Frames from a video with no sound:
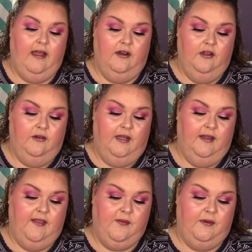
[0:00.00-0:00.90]
I can do to
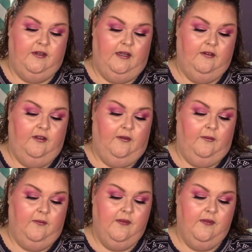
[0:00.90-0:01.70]
get this one done too.